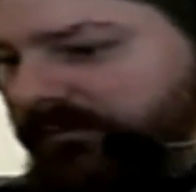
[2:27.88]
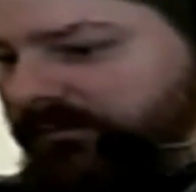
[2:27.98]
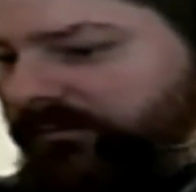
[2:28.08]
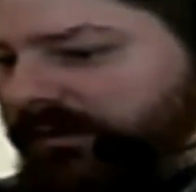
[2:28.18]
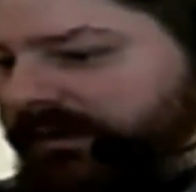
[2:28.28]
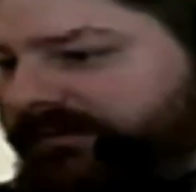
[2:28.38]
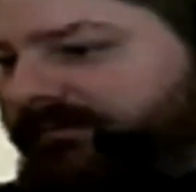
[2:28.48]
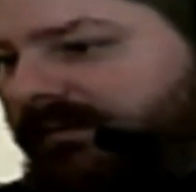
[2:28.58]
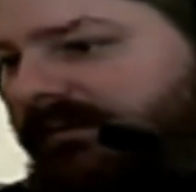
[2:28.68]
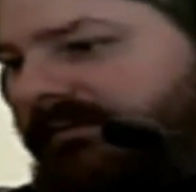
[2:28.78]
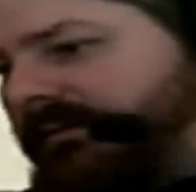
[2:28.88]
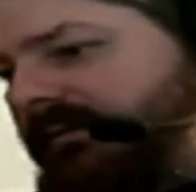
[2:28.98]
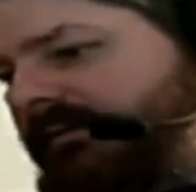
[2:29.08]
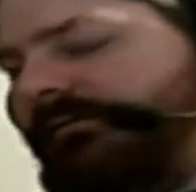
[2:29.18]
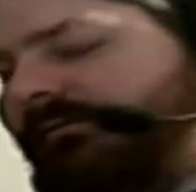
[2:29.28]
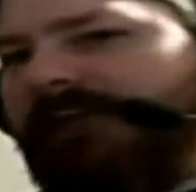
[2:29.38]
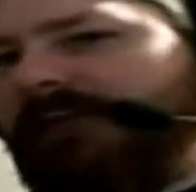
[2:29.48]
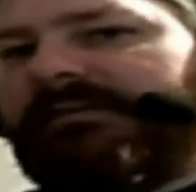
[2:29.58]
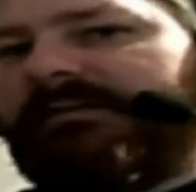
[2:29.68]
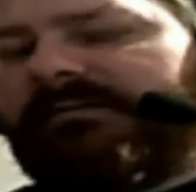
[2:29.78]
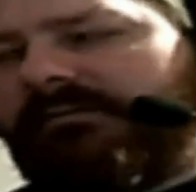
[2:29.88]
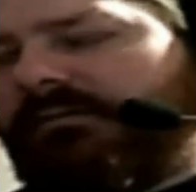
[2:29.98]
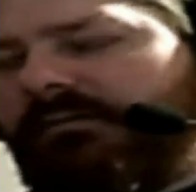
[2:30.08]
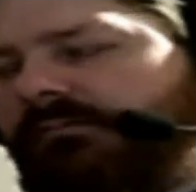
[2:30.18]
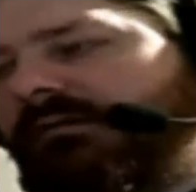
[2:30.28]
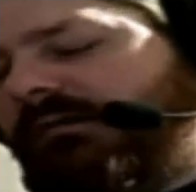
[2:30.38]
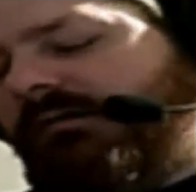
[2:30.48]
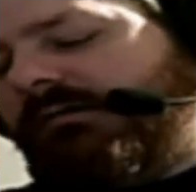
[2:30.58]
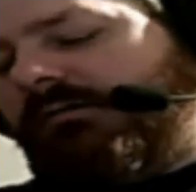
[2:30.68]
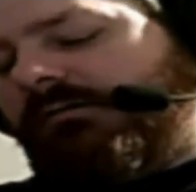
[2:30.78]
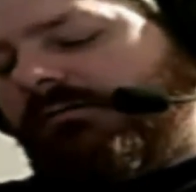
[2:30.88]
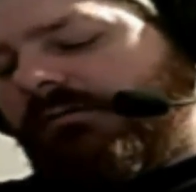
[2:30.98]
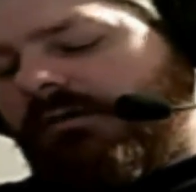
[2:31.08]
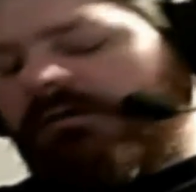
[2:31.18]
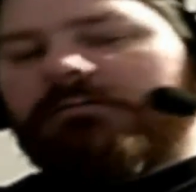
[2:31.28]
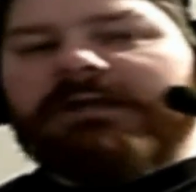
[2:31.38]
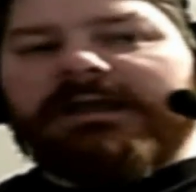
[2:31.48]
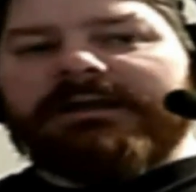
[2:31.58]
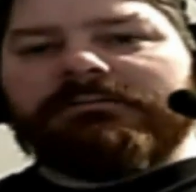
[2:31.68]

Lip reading: I could say the graphics, are okay.